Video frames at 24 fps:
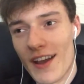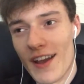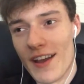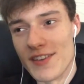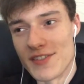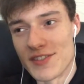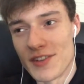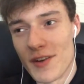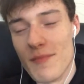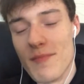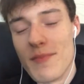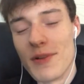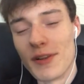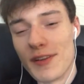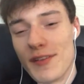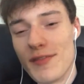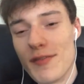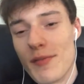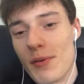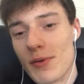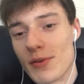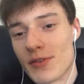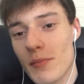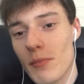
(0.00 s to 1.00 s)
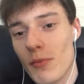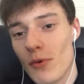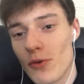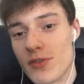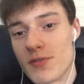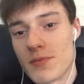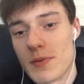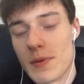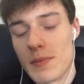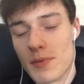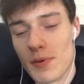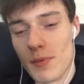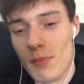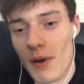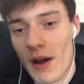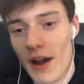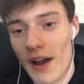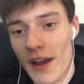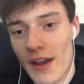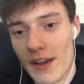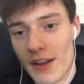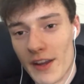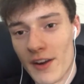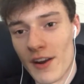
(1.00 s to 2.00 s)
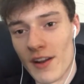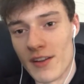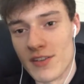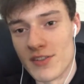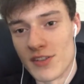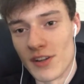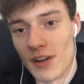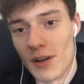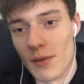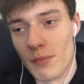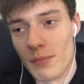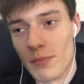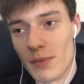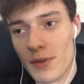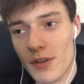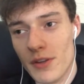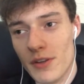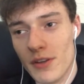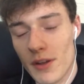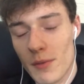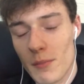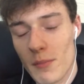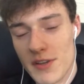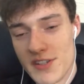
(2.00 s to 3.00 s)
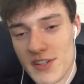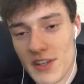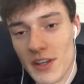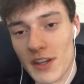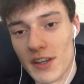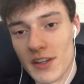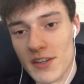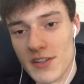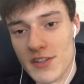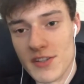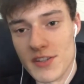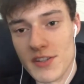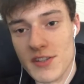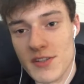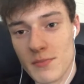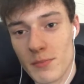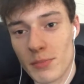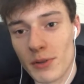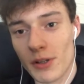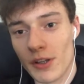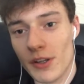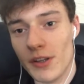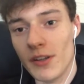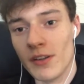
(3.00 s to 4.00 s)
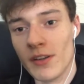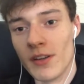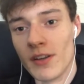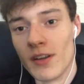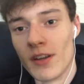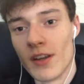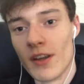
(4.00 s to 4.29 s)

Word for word: It's unbelievable to most people, but I hit Grand Champion in my second season playing.